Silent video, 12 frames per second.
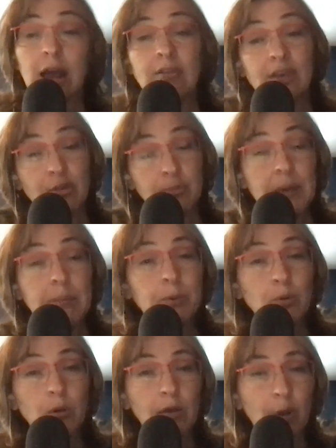And then the people
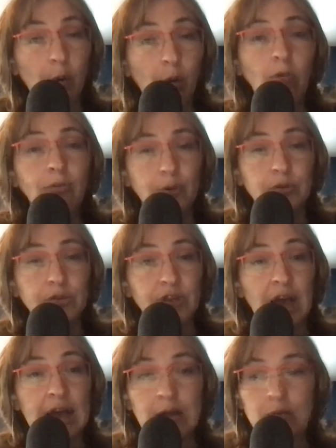who were on the whole foods
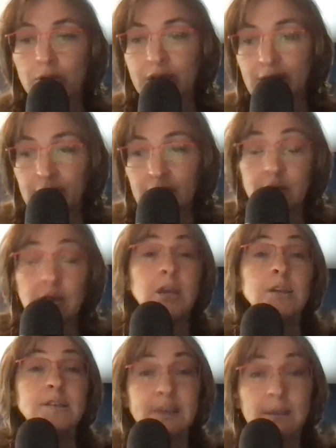diet were given
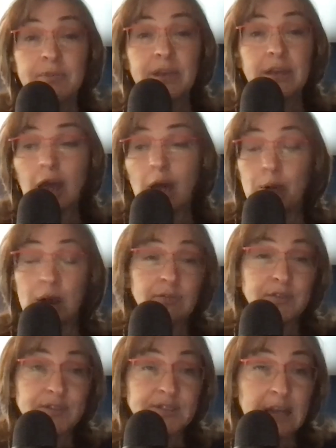a
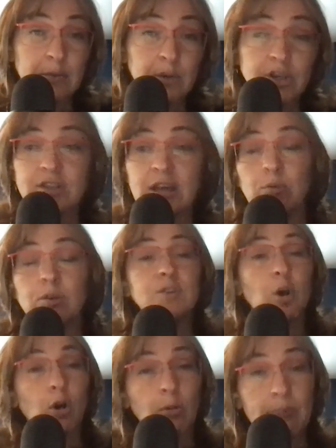breakfast sandwich that was
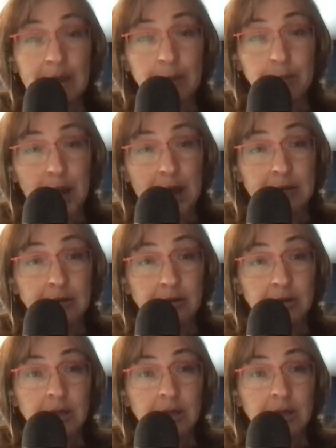home baked bread,